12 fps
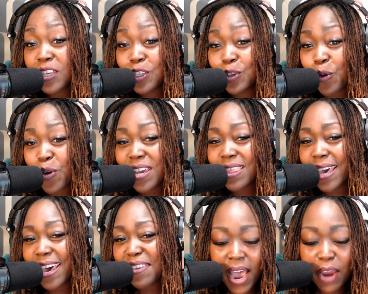story
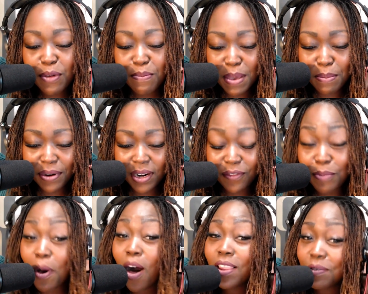that I remember
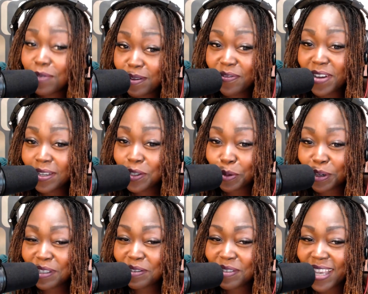from all of the fun
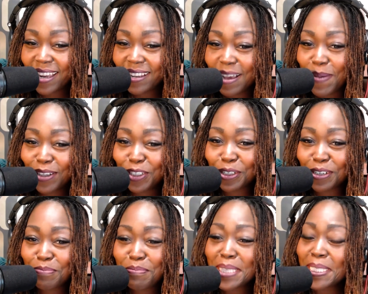stories you said about your
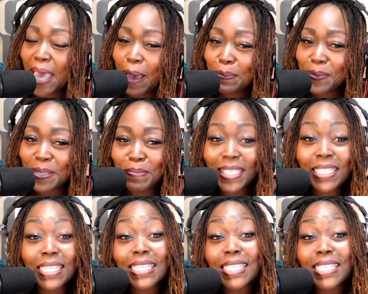mishaps in business